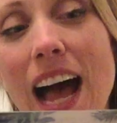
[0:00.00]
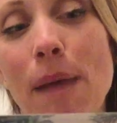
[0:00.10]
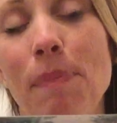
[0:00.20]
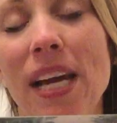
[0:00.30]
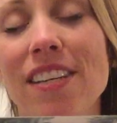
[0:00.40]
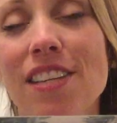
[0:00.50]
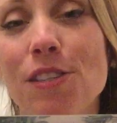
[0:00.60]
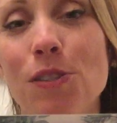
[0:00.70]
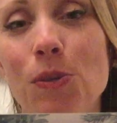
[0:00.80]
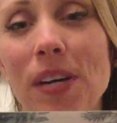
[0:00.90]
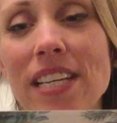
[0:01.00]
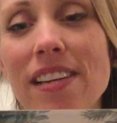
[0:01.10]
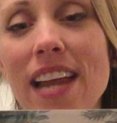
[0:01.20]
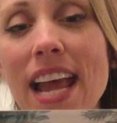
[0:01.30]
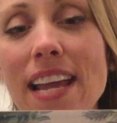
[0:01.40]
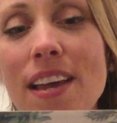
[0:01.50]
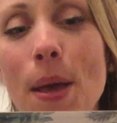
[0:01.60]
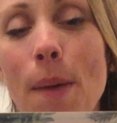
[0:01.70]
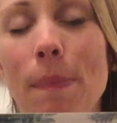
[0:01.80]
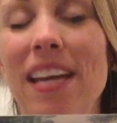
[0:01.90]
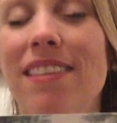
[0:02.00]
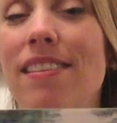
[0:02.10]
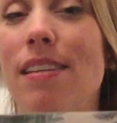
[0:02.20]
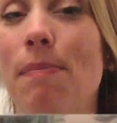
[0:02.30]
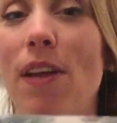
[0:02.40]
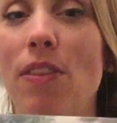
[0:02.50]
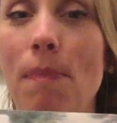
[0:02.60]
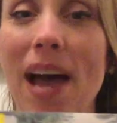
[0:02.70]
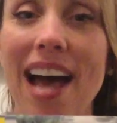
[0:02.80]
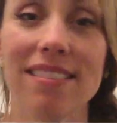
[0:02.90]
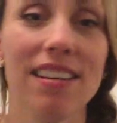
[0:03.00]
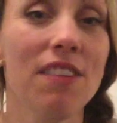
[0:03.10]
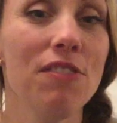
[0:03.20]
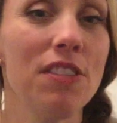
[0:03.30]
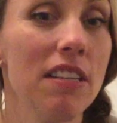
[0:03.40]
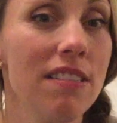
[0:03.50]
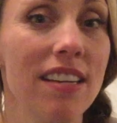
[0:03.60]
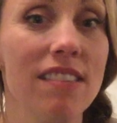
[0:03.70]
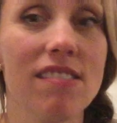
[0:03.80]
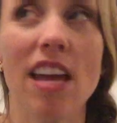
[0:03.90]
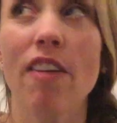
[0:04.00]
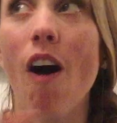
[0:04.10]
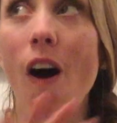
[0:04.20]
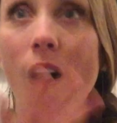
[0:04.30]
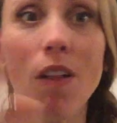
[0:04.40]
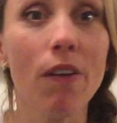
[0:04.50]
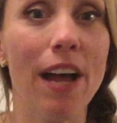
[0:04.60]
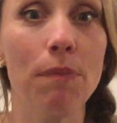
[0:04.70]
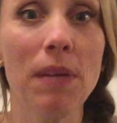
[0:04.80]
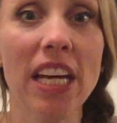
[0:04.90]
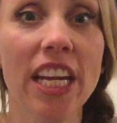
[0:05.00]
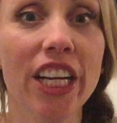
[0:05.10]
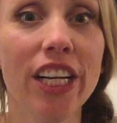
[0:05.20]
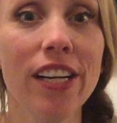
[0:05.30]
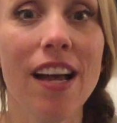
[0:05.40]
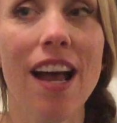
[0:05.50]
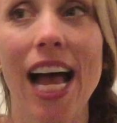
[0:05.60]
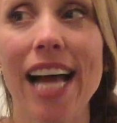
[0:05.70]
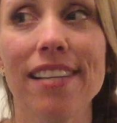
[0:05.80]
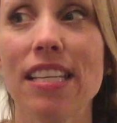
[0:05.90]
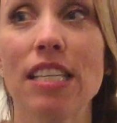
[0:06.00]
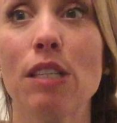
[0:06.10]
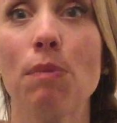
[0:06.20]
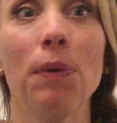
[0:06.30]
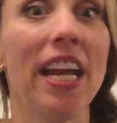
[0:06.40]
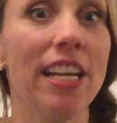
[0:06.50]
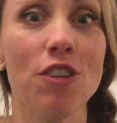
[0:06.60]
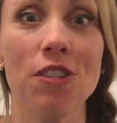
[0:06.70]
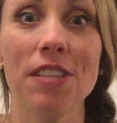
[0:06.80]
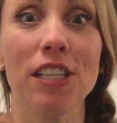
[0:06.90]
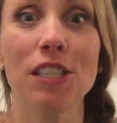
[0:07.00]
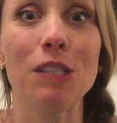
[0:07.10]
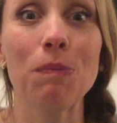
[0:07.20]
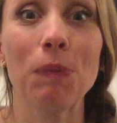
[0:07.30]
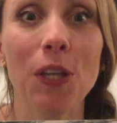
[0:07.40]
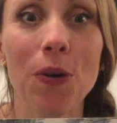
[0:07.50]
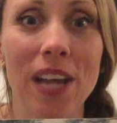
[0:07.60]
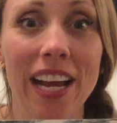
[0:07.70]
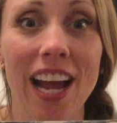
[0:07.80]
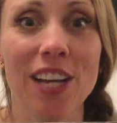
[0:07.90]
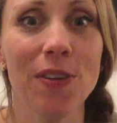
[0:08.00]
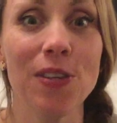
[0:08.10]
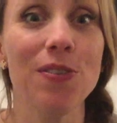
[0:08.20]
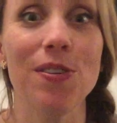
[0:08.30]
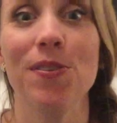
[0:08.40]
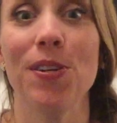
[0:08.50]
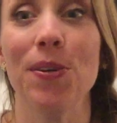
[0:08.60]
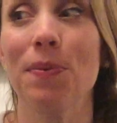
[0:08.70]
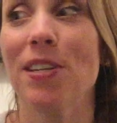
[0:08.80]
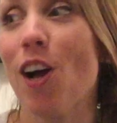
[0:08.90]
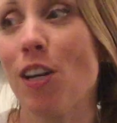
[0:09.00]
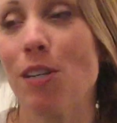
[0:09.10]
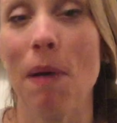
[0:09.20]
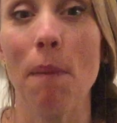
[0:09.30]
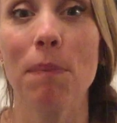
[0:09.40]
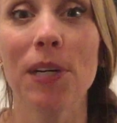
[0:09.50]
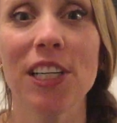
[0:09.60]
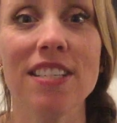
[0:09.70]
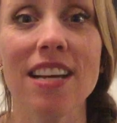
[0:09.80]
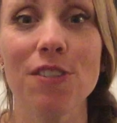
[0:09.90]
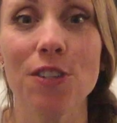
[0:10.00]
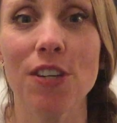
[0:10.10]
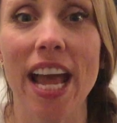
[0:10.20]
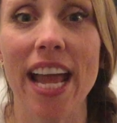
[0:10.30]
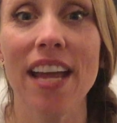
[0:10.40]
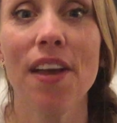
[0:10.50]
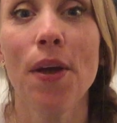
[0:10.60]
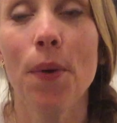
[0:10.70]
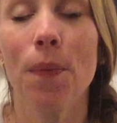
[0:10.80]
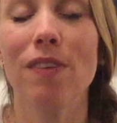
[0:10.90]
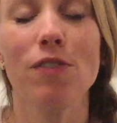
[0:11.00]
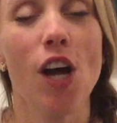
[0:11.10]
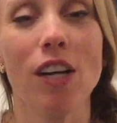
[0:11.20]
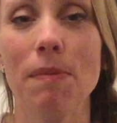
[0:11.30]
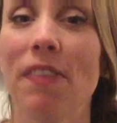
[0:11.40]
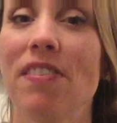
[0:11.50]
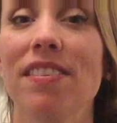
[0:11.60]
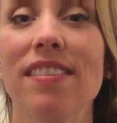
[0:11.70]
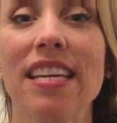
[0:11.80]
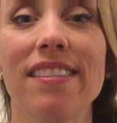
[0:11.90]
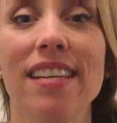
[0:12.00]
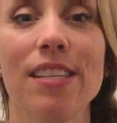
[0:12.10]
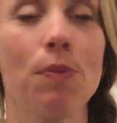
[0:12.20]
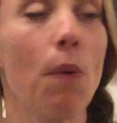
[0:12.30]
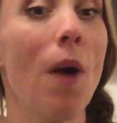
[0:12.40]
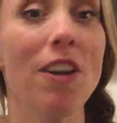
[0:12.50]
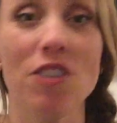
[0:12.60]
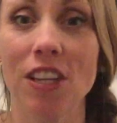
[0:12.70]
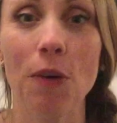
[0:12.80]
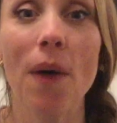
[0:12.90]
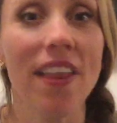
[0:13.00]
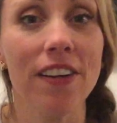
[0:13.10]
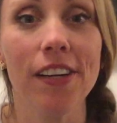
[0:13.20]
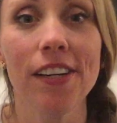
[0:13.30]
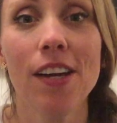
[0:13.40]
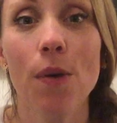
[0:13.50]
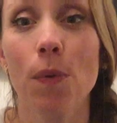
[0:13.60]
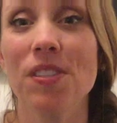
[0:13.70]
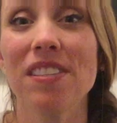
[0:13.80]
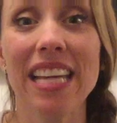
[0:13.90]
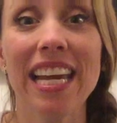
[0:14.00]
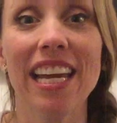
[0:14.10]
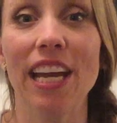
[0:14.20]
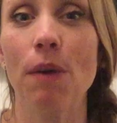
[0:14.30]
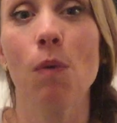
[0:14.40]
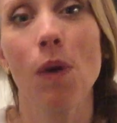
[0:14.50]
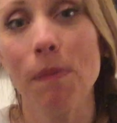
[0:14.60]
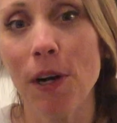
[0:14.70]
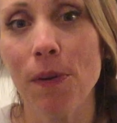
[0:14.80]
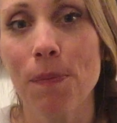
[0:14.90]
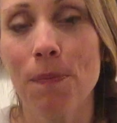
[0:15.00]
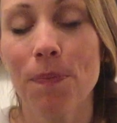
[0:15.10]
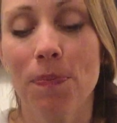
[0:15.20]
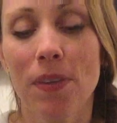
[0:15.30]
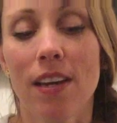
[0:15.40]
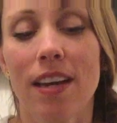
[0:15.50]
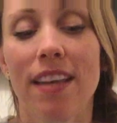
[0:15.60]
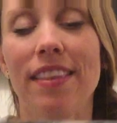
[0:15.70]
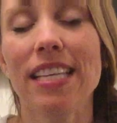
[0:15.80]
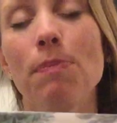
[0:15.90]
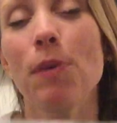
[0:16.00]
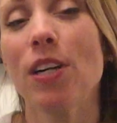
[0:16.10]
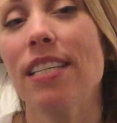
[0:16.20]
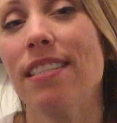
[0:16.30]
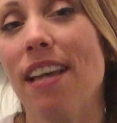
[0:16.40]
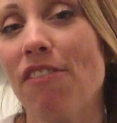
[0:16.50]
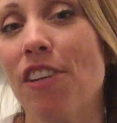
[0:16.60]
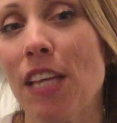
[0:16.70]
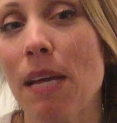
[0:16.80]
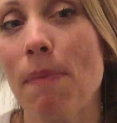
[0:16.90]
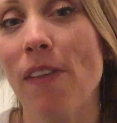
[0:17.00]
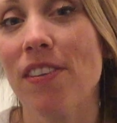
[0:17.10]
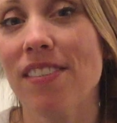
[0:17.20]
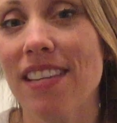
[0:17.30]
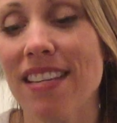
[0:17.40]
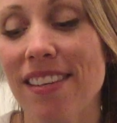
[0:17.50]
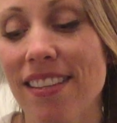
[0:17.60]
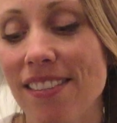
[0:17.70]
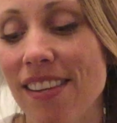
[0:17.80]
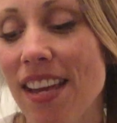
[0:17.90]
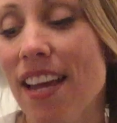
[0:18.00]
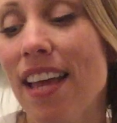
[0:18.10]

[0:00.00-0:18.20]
I picked this story today because it's about the passing of seasons, and all around me here, I see spring just exploding. I know you do too. We talked about birds yesterday, we've talked about the seasons, we're watching the weather. We're seeing it get warmer. This book is definitely about the seasons.